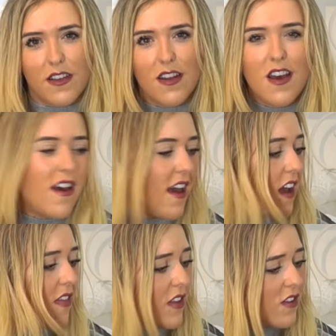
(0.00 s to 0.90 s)
And
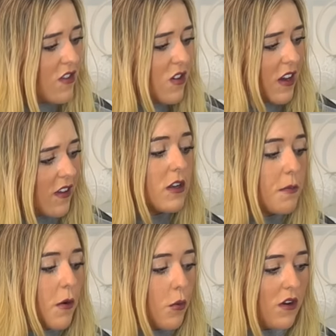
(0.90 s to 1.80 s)
again, they're stunning. I'm going
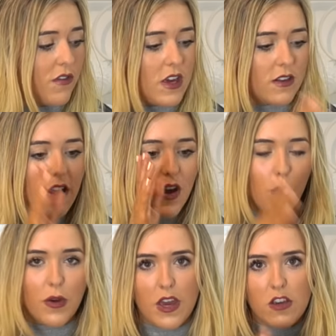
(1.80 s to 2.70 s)
to put one of these
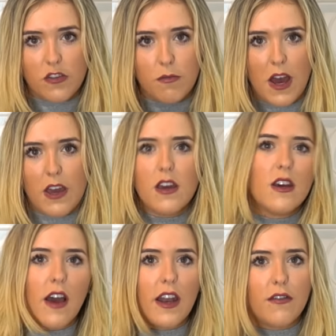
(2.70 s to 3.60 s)
with each of my
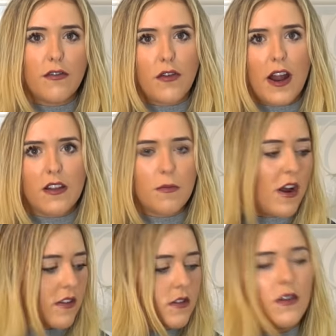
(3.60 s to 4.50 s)
kind of friends'
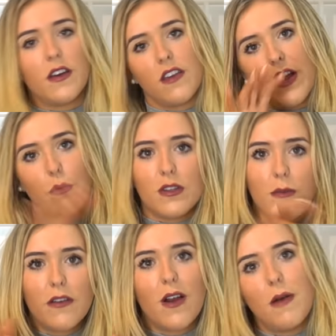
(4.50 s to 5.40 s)
presents. So I'll give like one to
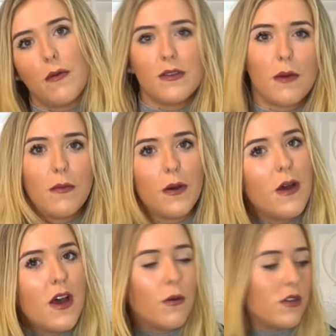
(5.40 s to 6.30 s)
my grandma, one to my
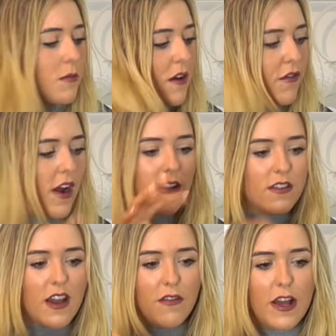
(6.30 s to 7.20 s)
mum, one to my
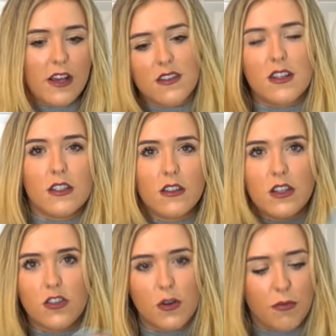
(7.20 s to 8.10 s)
friends, kind of like as a little
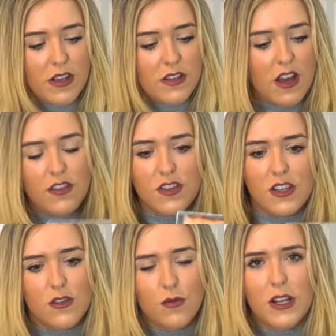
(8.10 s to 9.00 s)
additional present. I just
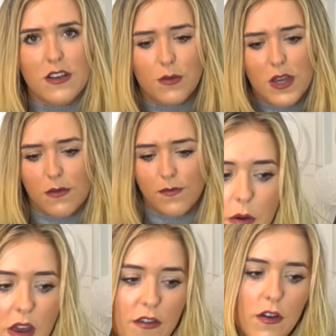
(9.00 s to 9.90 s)
think it's really sweet.
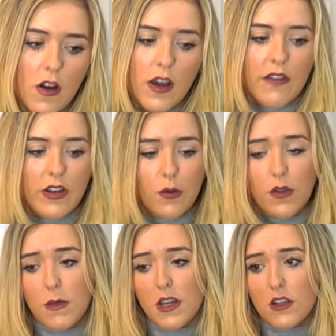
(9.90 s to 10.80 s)
So if you're not kind of into
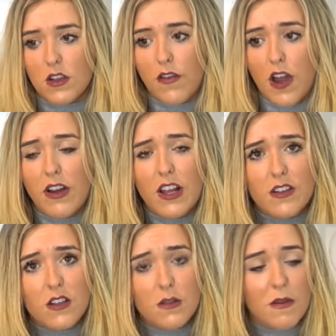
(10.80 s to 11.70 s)
all the beauty stuff, I
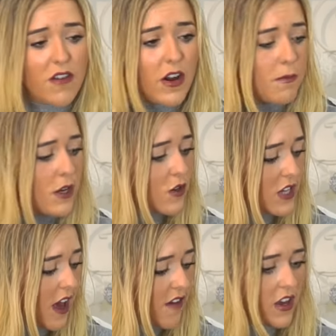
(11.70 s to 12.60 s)
realise this has been very
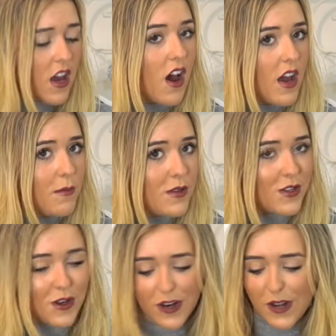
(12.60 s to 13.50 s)
beauty heavy. I'm
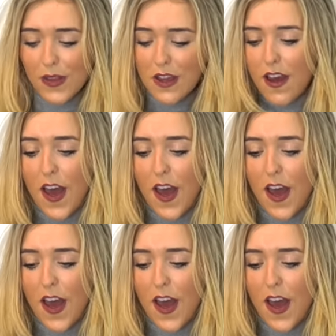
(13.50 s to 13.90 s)
sorry.